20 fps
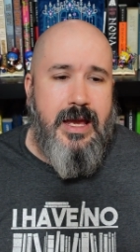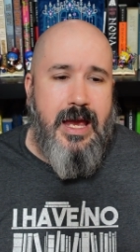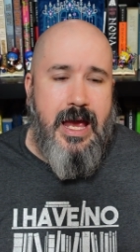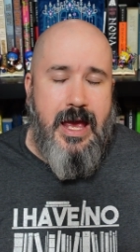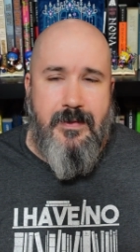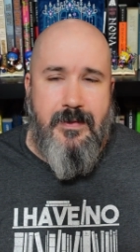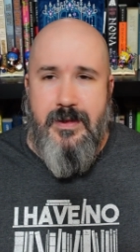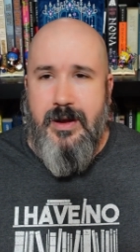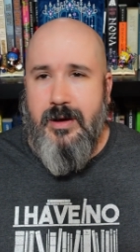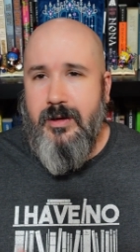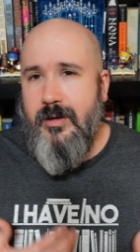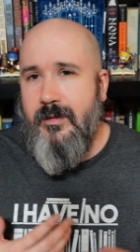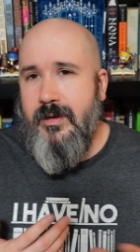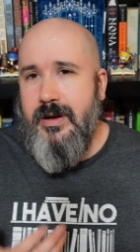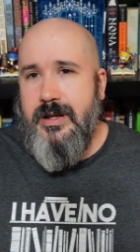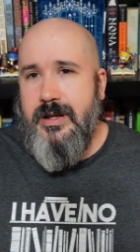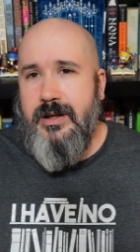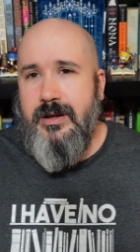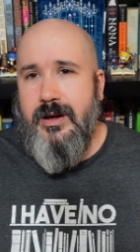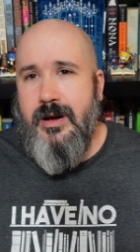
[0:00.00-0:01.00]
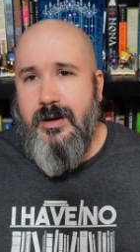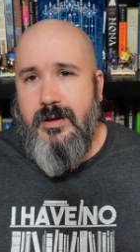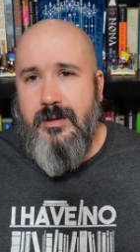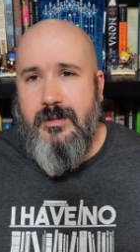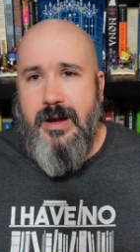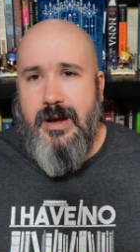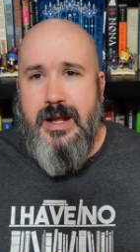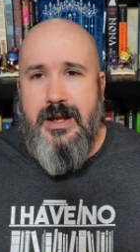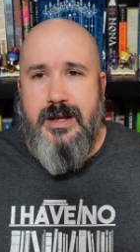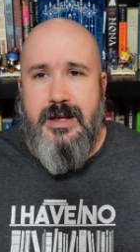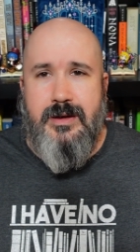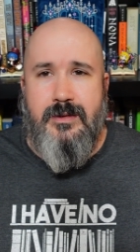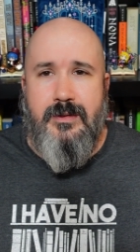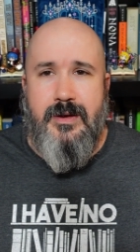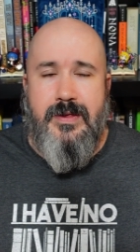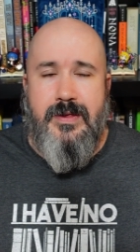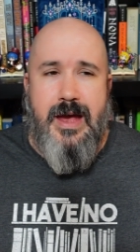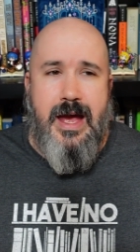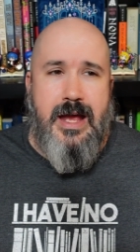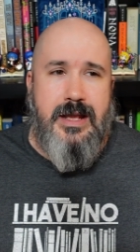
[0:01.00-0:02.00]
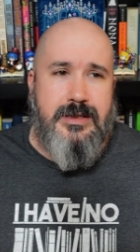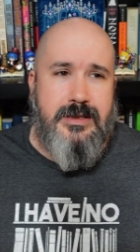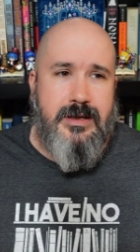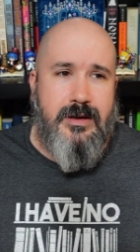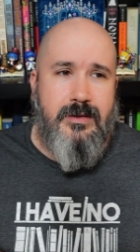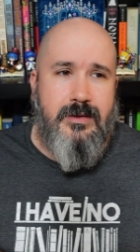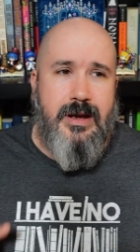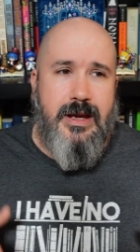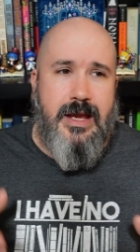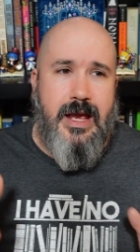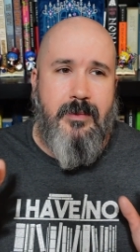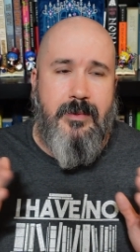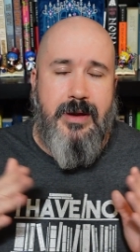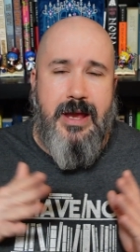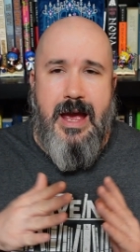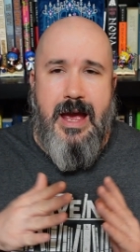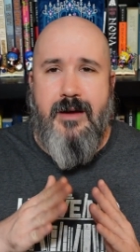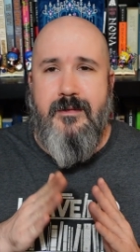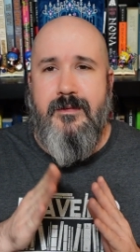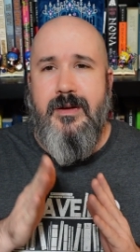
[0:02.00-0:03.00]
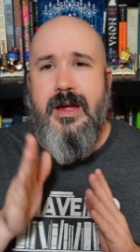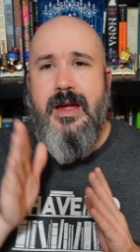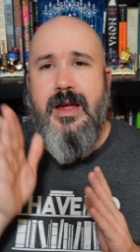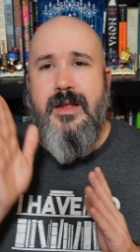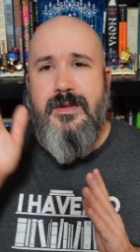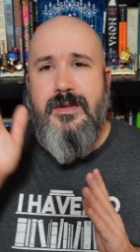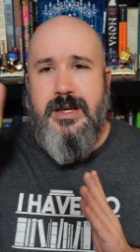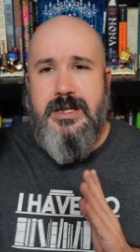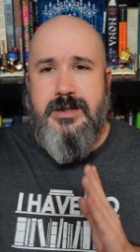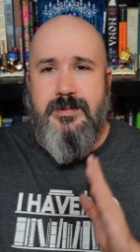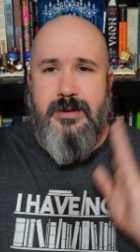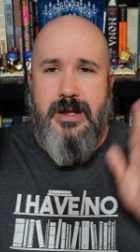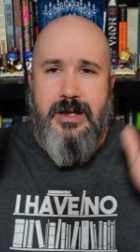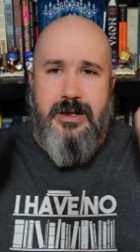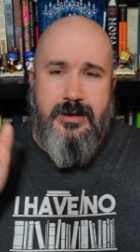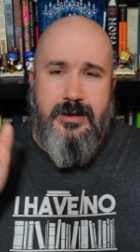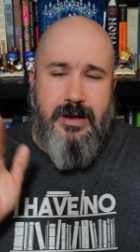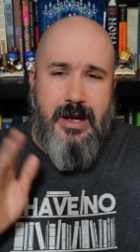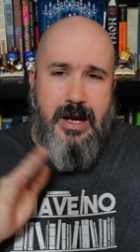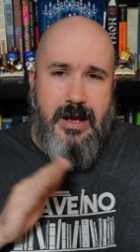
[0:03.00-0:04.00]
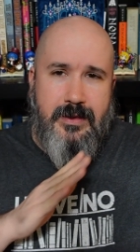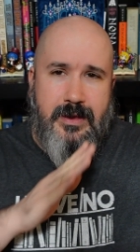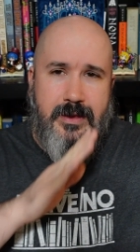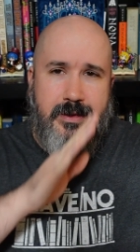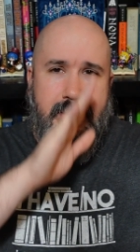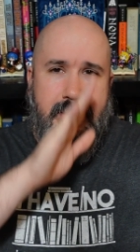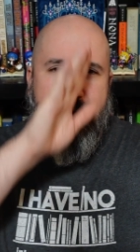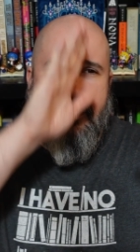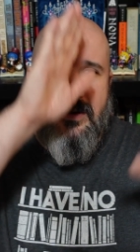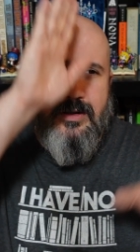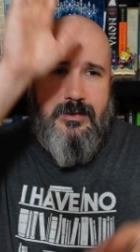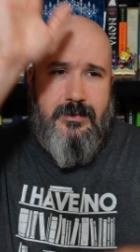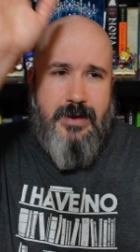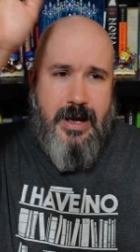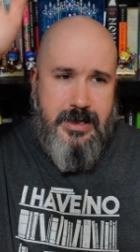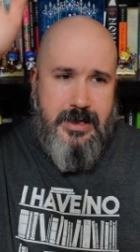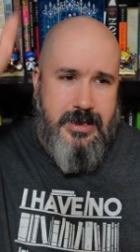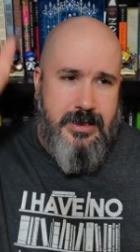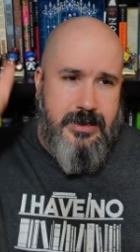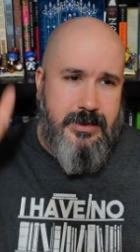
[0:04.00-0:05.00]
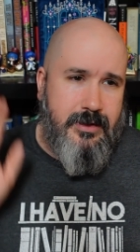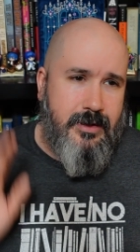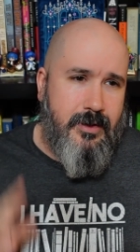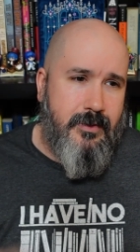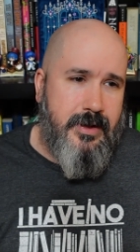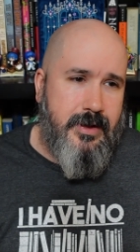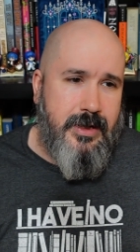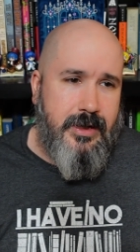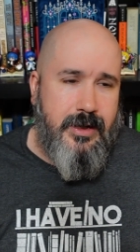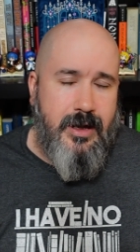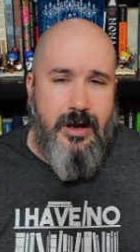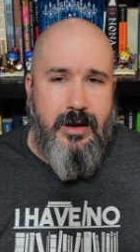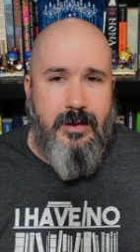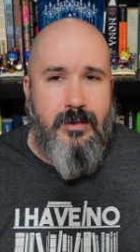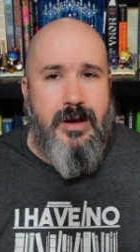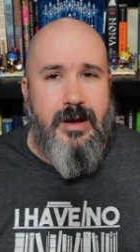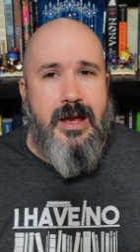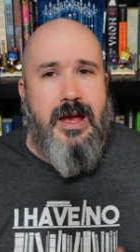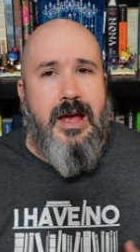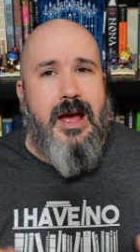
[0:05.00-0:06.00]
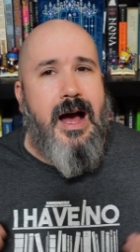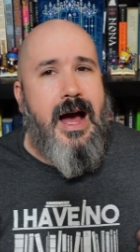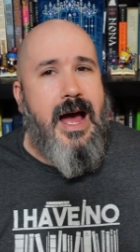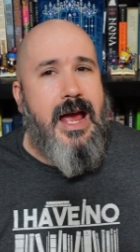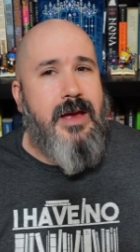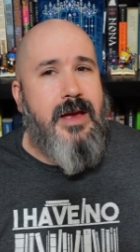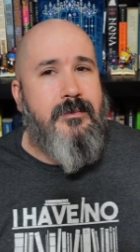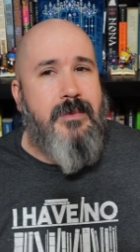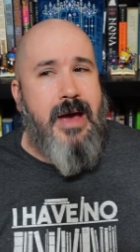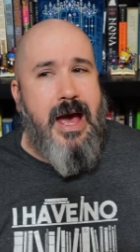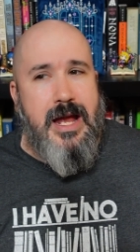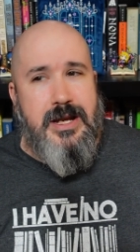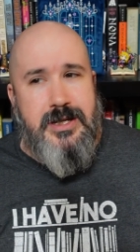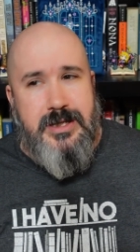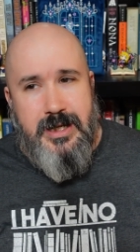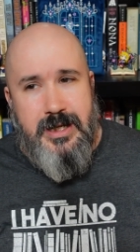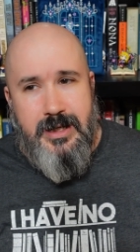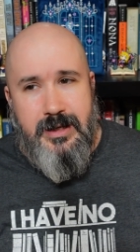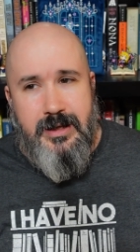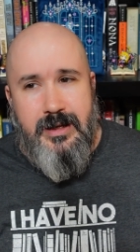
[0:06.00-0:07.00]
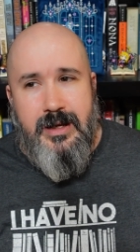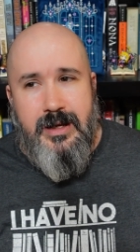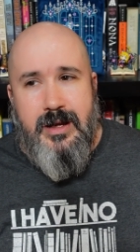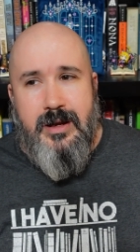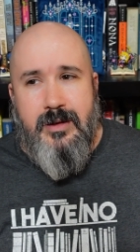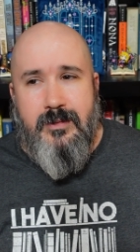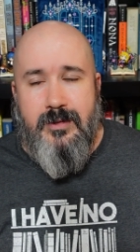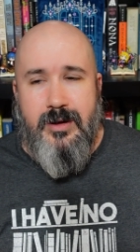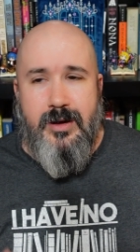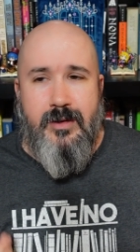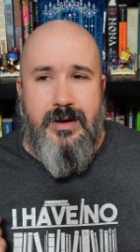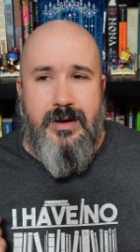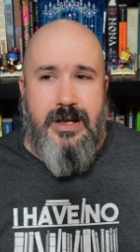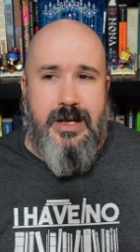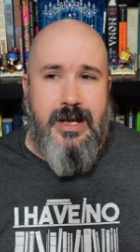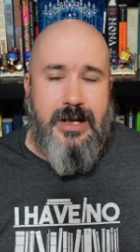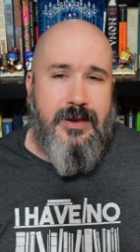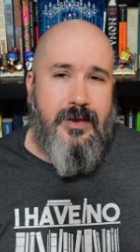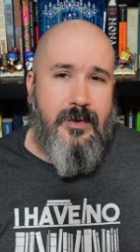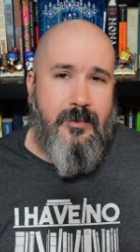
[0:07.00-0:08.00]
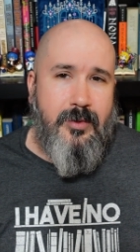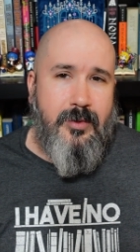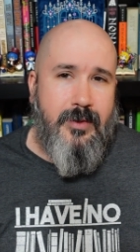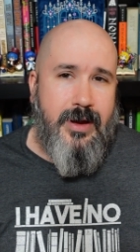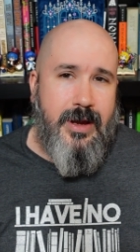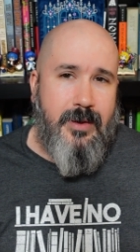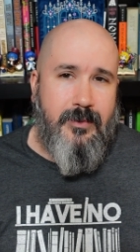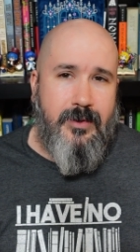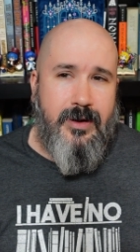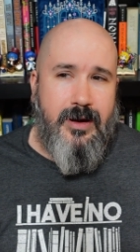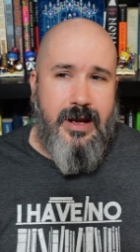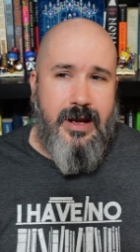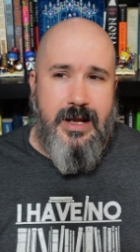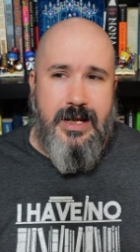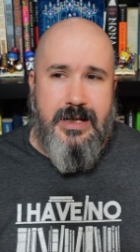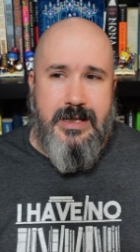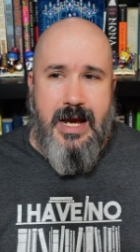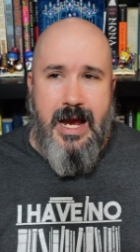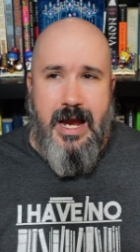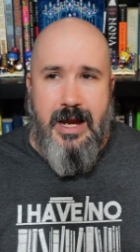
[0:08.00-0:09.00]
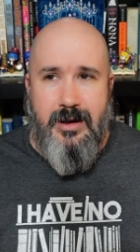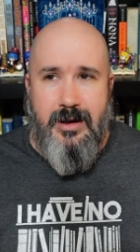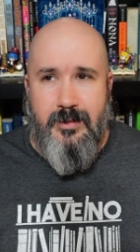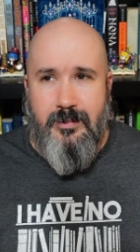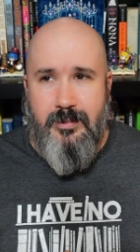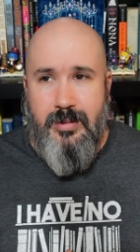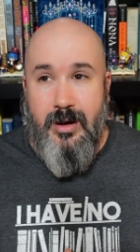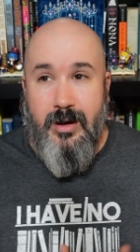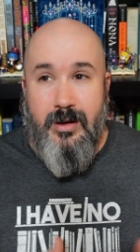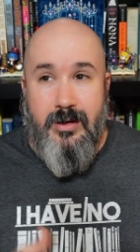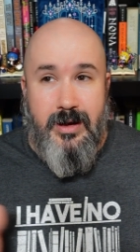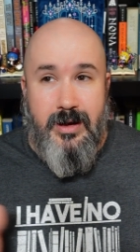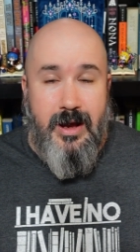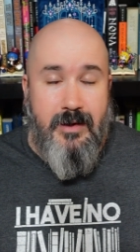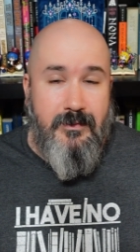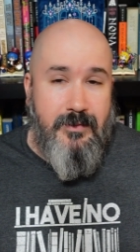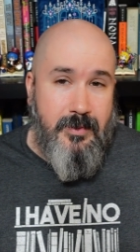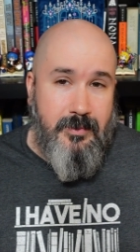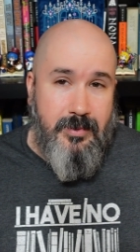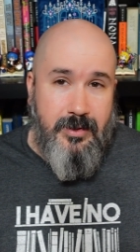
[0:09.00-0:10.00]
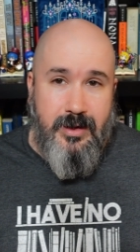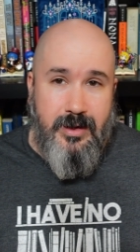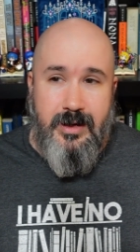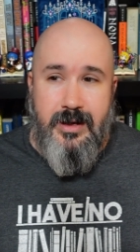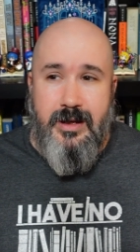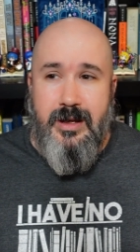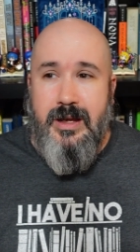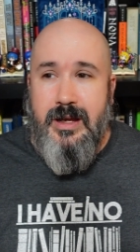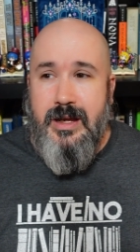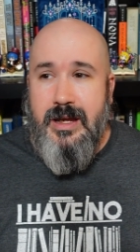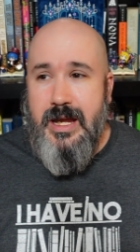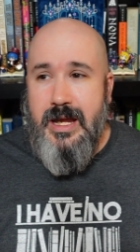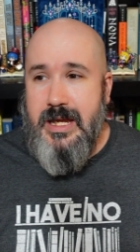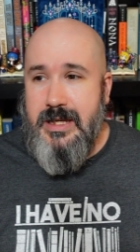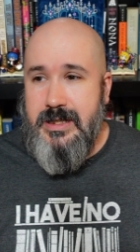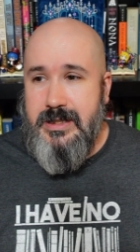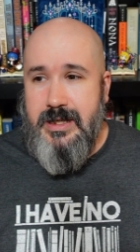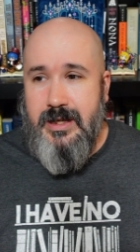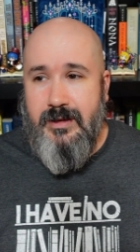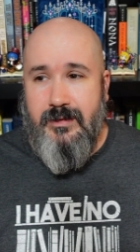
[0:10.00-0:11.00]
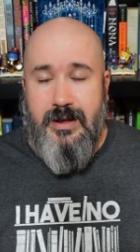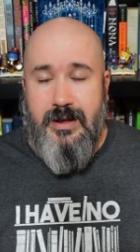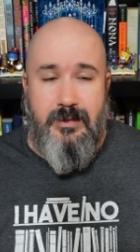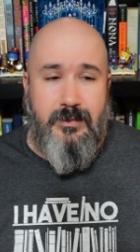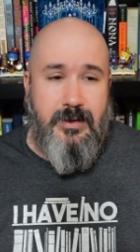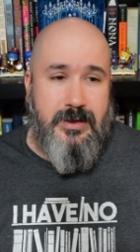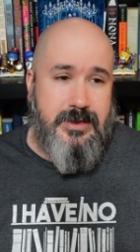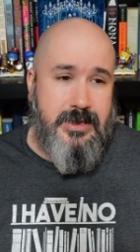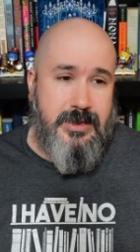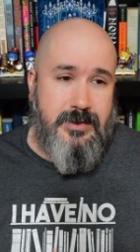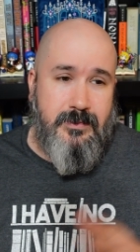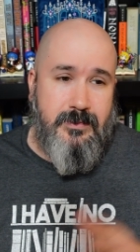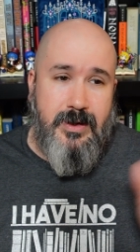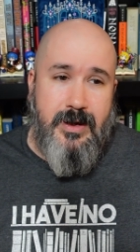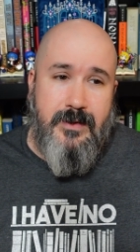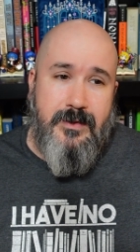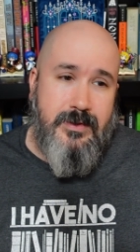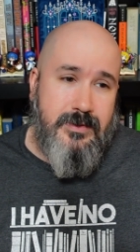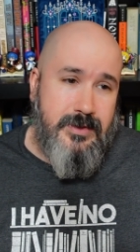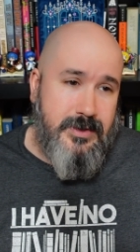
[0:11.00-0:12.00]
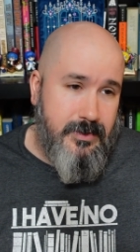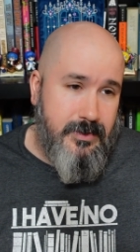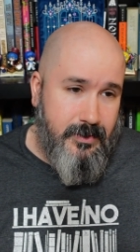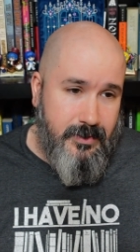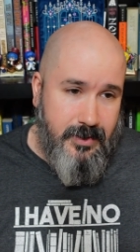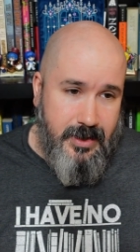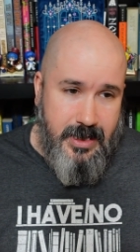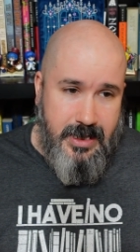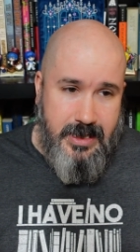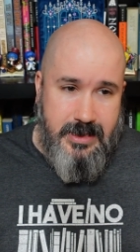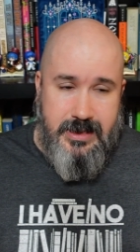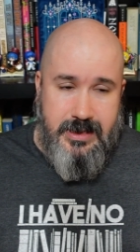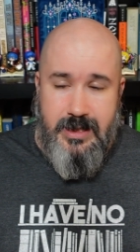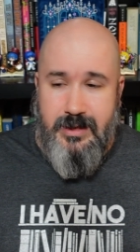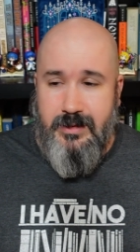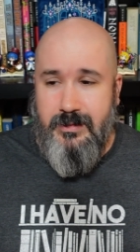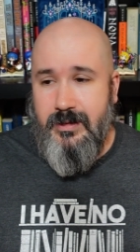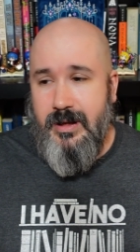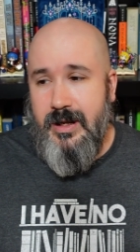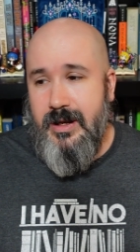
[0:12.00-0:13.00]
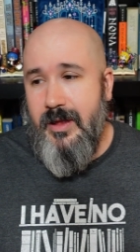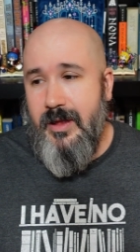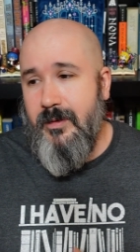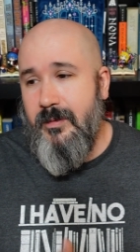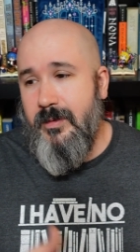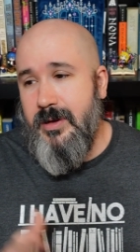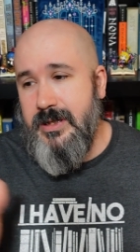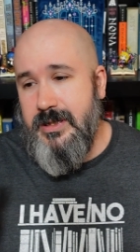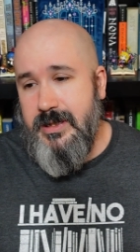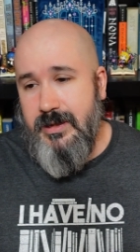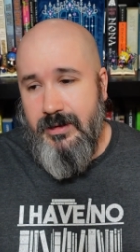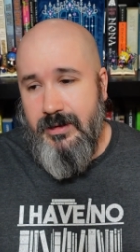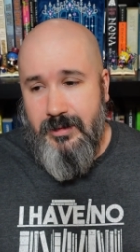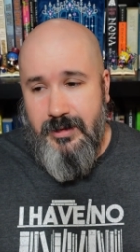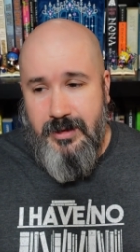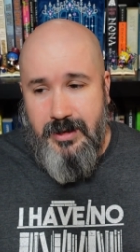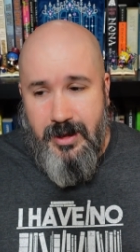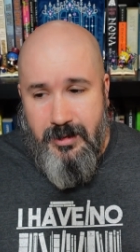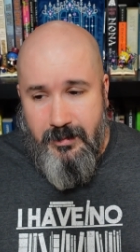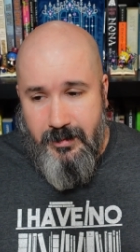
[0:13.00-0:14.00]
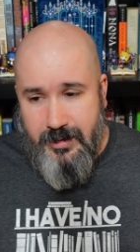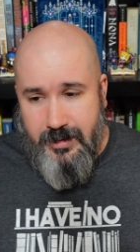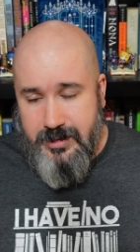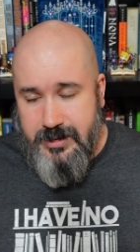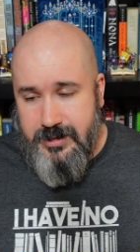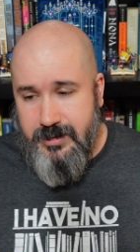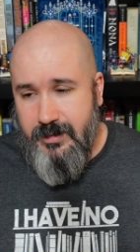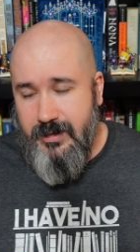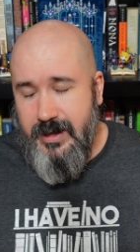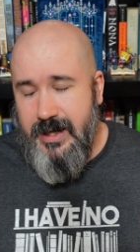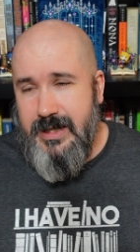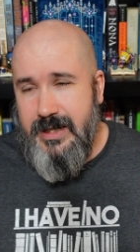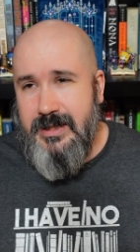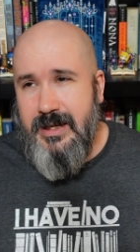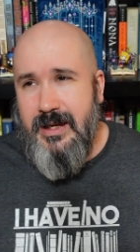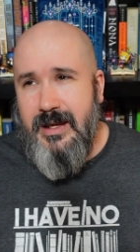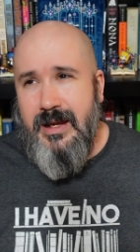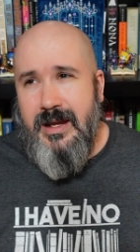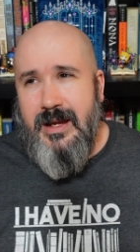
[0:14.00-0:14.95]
and they're going to go and deal with that. So again, we have the splintering, the different directions they're going to go. I imagine we're going to get to the point where an entire part of the book is dealing with just one of those stories, then another one's dealing with another one of those stories.